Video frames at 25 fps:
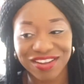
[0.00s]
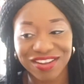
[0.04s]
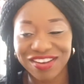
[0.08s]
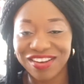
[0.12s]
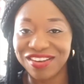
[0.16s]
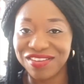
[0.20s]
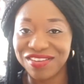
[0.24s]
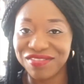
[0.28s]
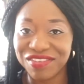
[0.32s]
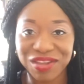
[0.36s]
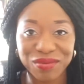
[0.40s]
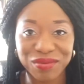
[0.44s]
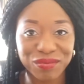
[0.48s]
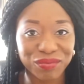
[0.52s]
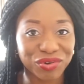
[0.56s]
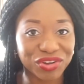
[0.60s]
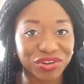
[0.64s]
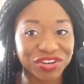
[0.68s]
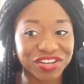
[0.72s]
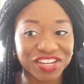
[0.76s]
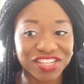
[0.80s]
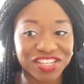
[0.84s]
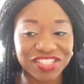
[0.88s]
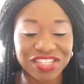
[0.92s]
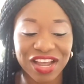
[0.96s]
Living in
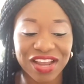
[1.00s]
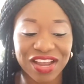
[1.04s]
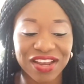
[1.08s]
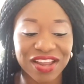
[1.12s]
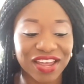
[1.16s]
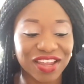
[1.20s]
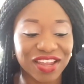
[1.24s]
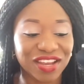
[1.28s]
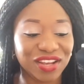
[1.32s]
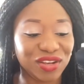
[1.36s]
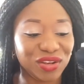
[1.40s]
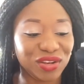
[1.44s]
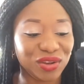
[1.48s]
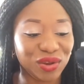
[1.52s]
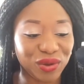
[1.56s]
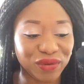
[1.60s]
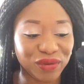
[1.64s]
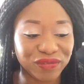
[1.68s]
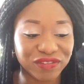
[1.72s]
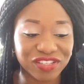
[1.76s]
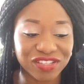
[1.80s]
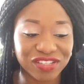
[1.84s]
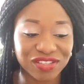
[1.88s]
Bondage, and I love this